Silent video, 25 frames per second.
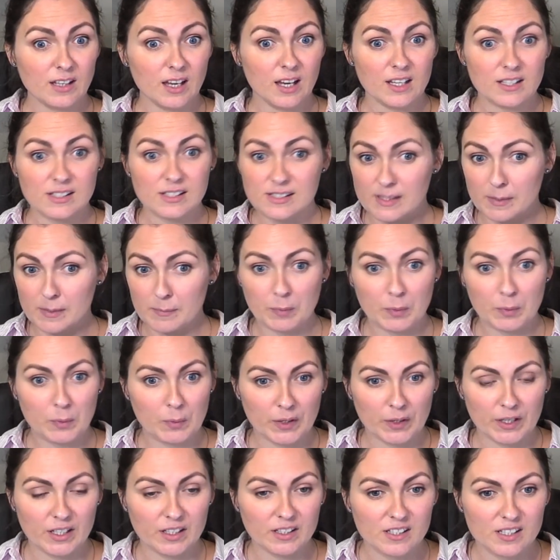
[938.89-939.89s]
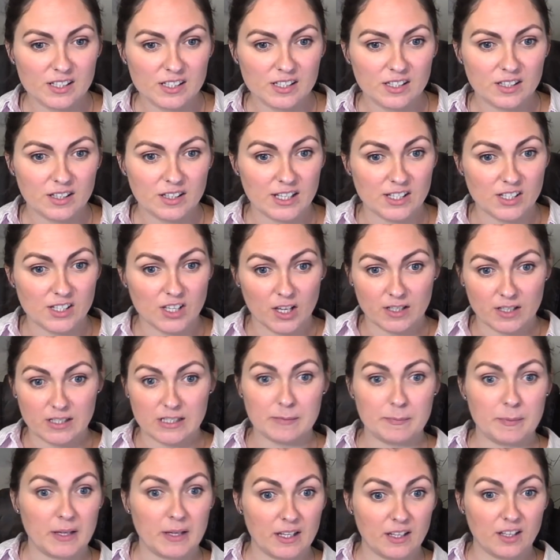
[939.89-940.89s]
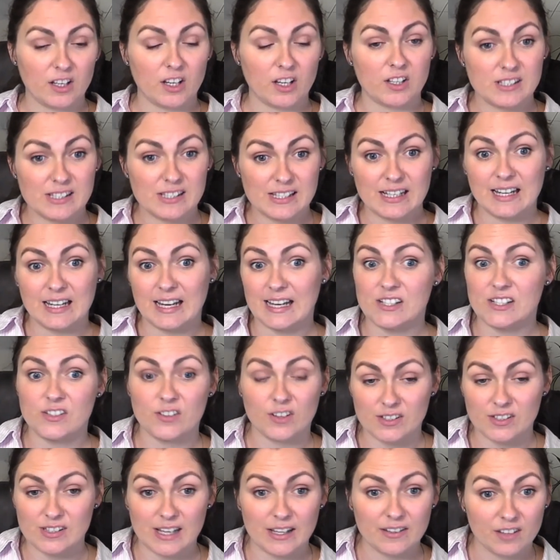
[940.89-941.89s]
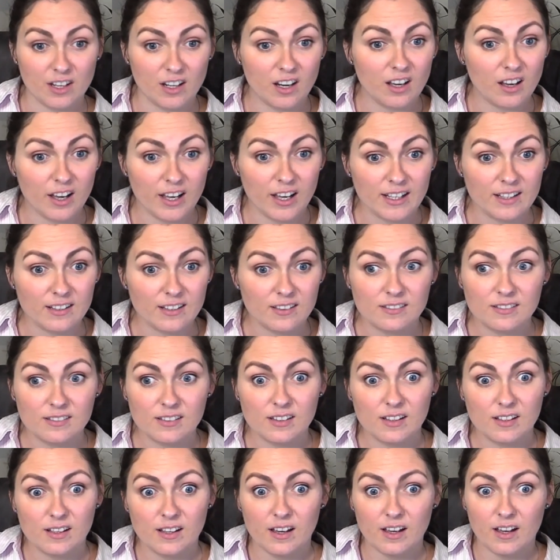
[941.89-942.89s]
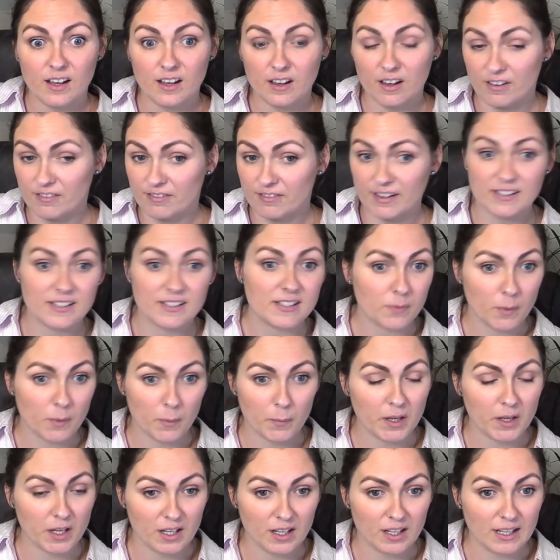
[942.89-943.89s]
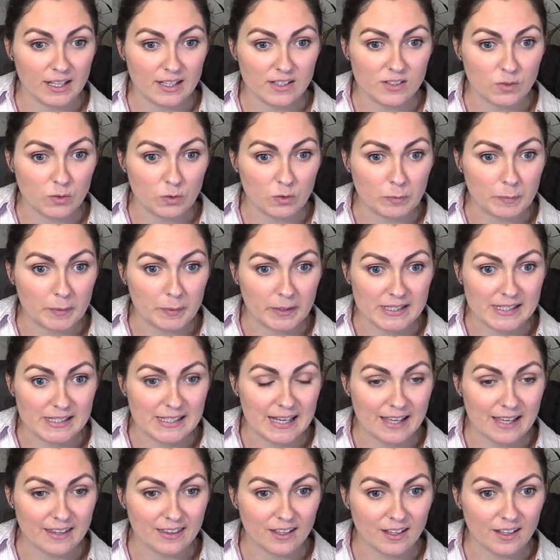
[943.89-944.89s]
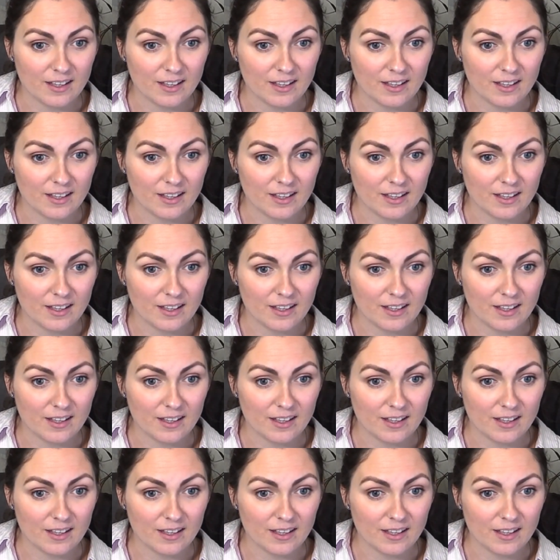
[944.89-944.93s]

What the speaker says: at some point there's going to be, you know, later on down the line, events where we're going to need to all be together.